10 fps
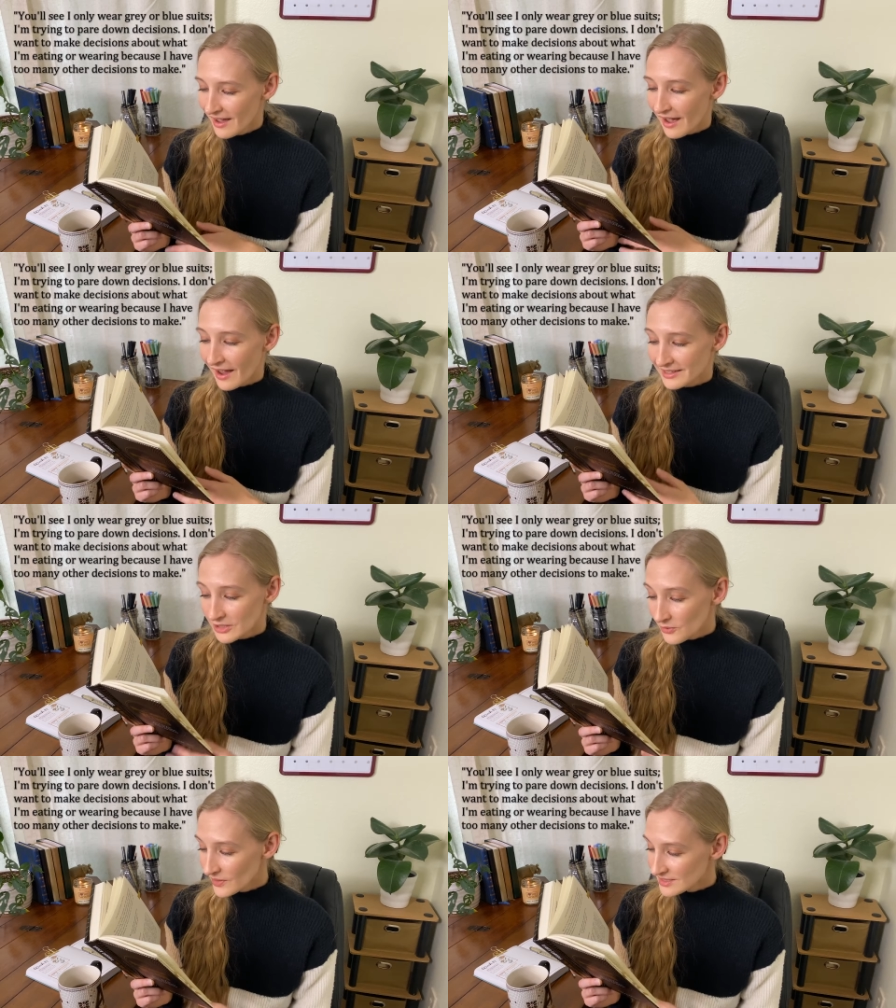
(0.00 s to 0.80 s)
I
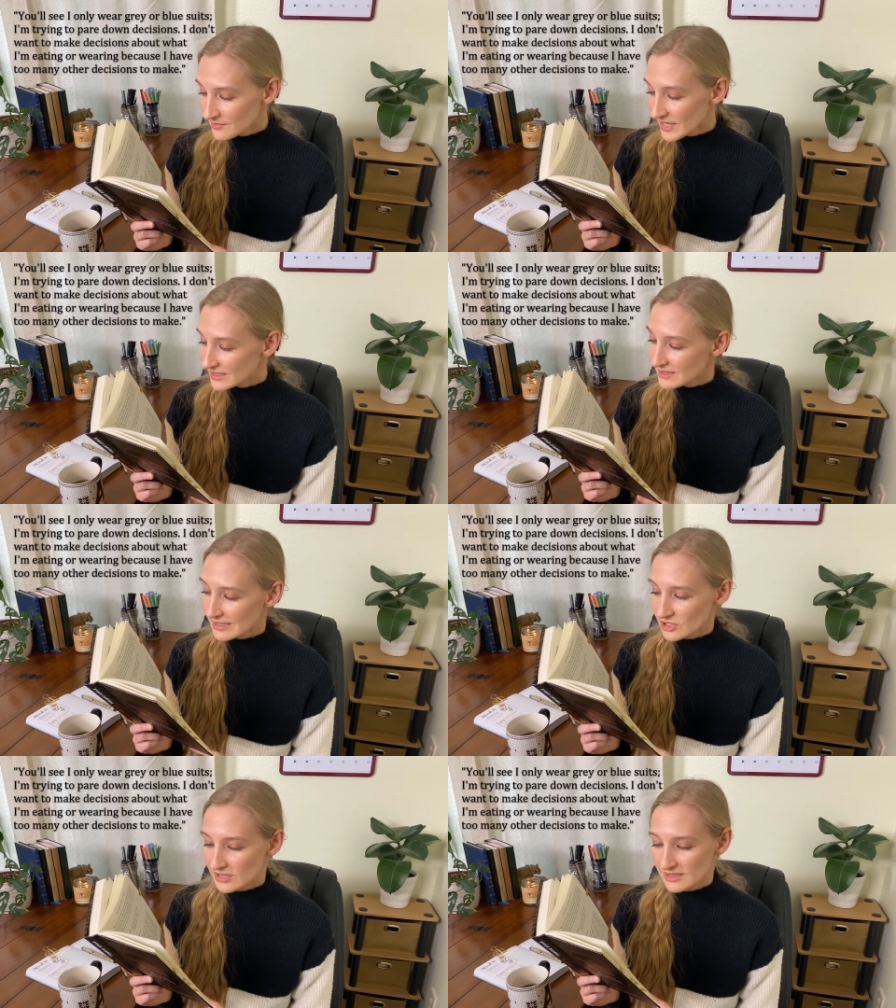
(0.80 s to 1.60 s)
don't want to make
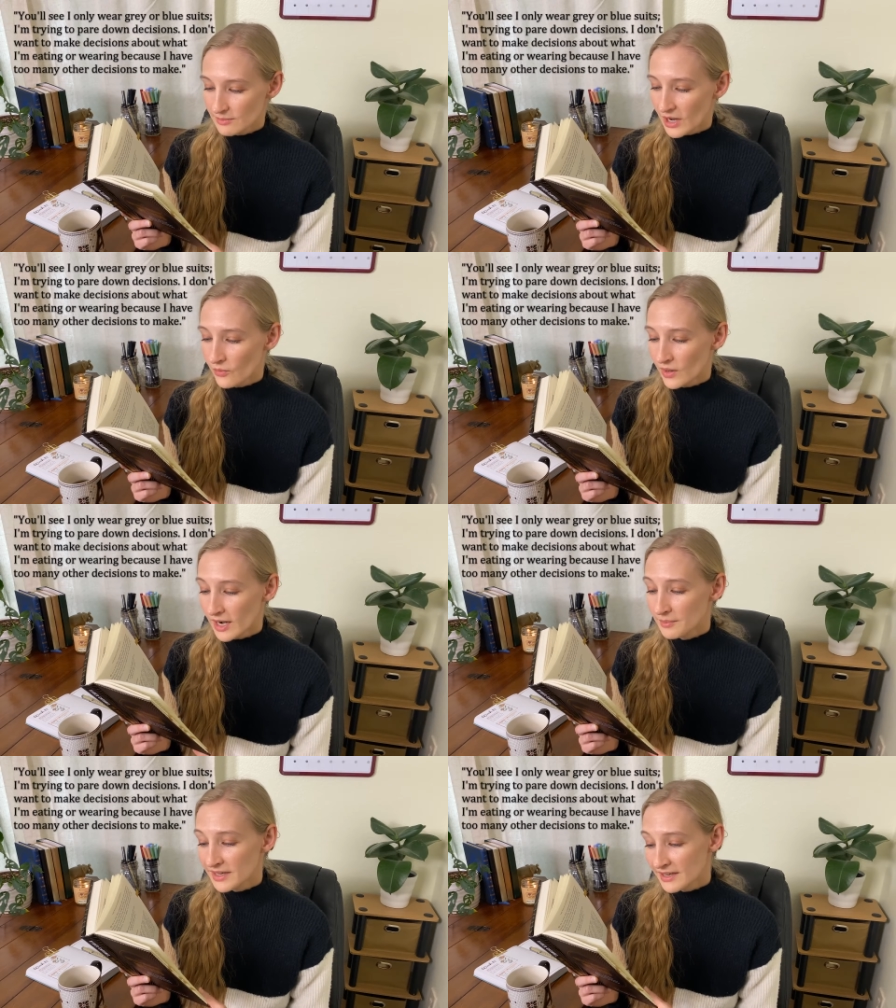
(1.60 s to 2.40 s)
decisions about what
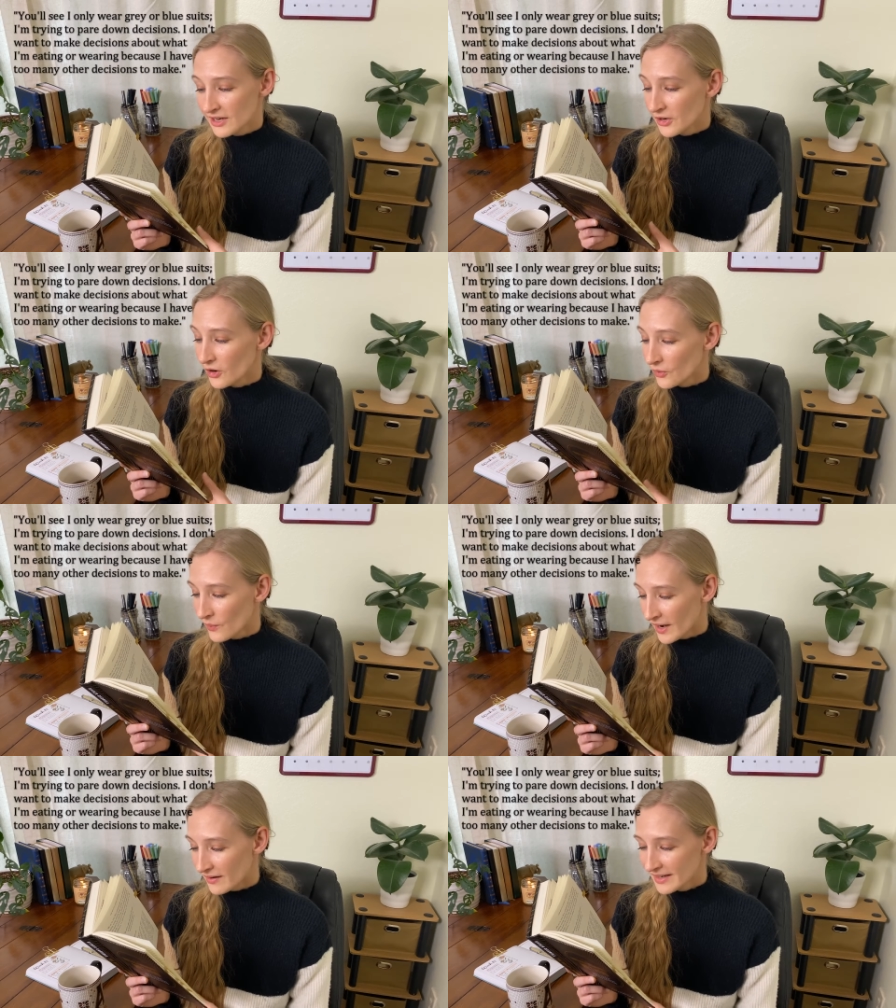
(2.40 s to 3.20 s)
I'm eating or
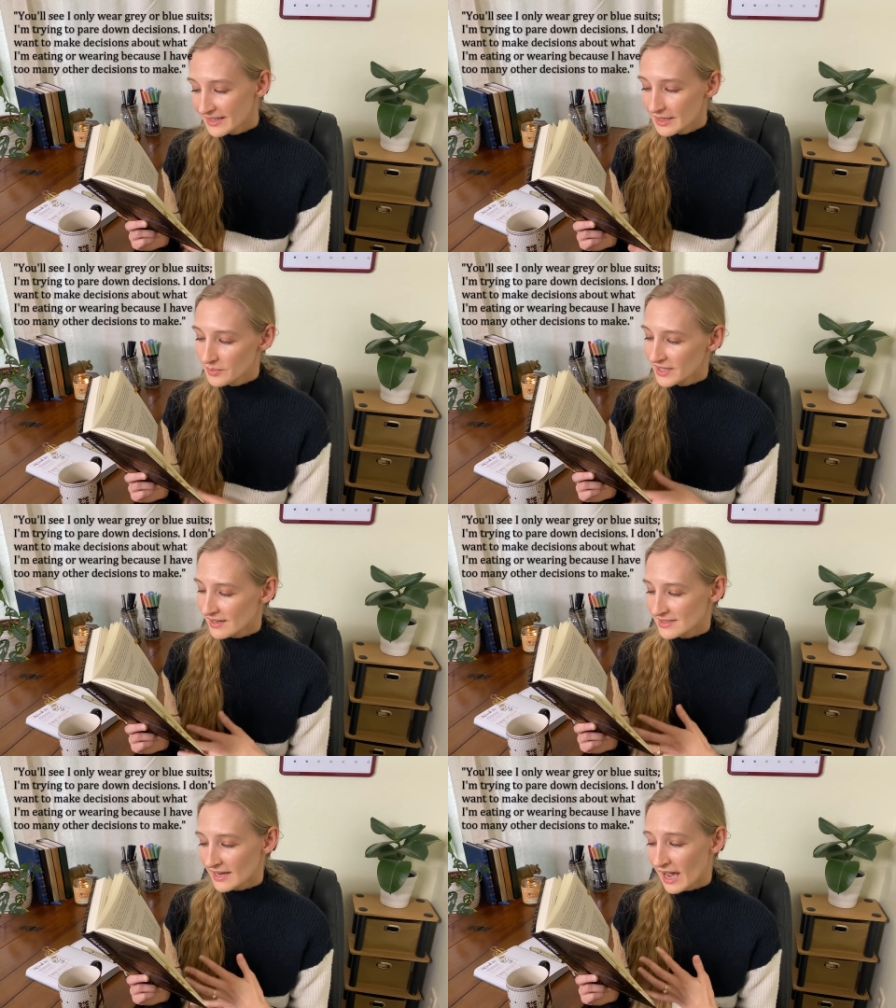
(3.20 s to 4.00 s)
wearing
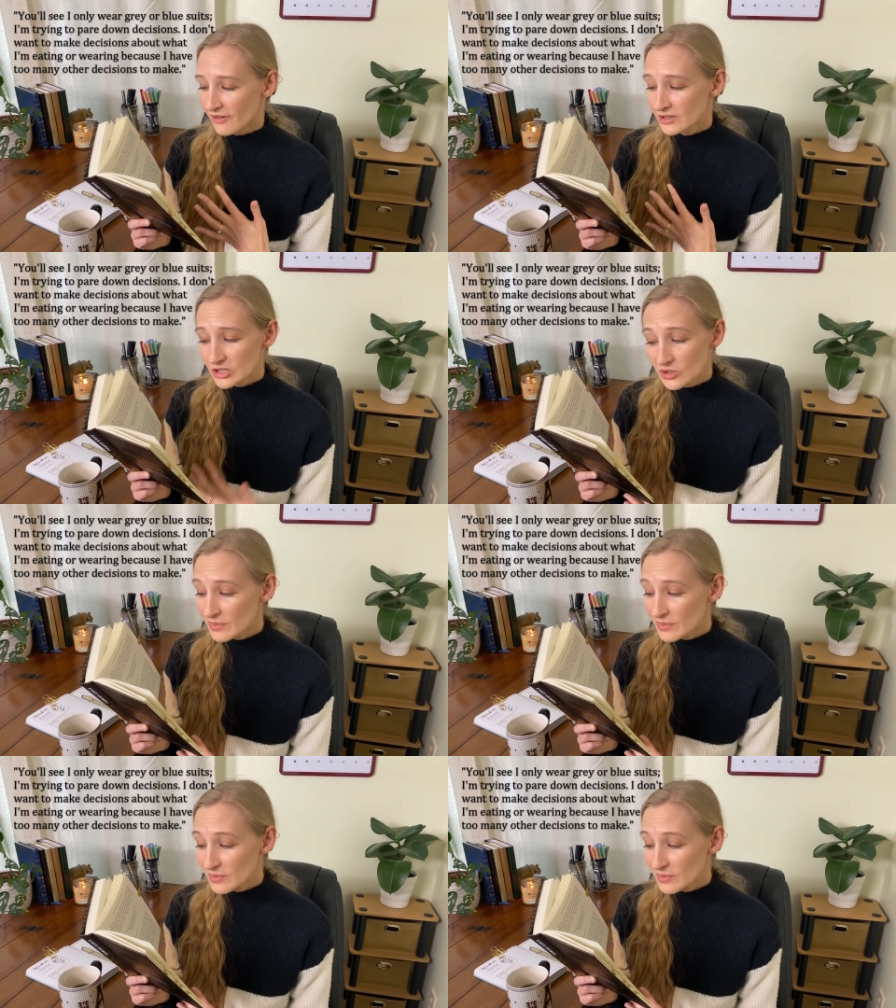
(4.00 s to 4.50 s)
because I have too